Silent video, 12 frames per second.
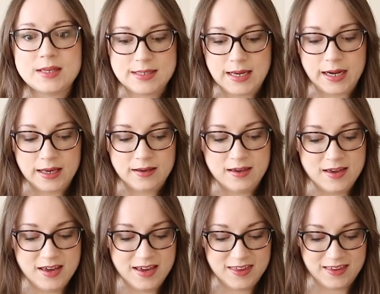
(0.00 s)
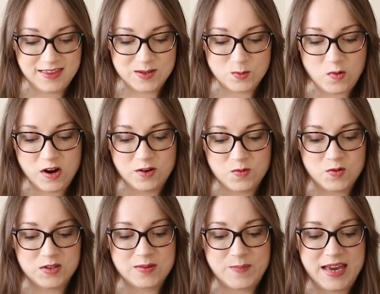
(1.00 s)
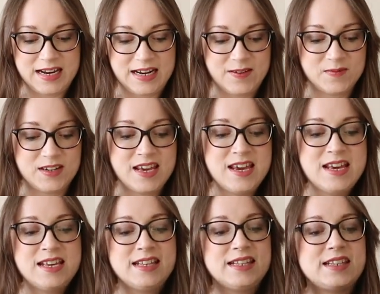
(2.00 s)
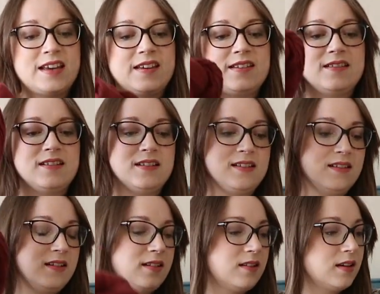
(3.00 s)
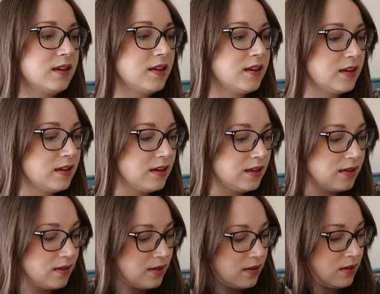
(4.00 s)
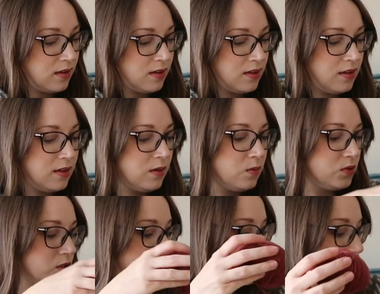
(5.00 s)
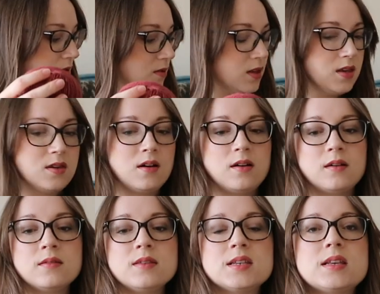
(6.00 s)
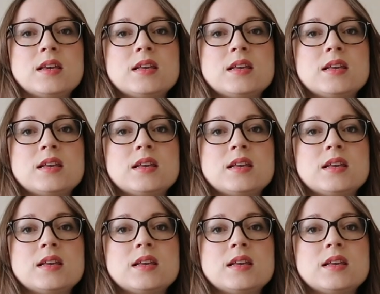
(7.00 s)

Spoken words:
be able to get it. I think there's one autumn bag left. So I show you the yarn. This